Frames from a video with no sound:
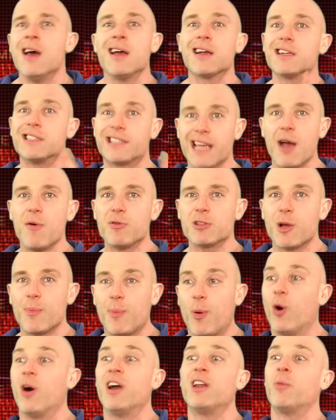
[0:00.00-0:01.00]
because there was a
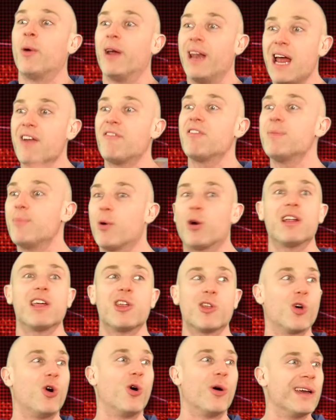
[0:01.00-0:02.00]
point when everybody
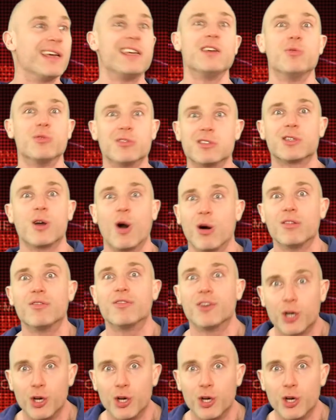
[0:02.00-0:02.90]
thought he was gone for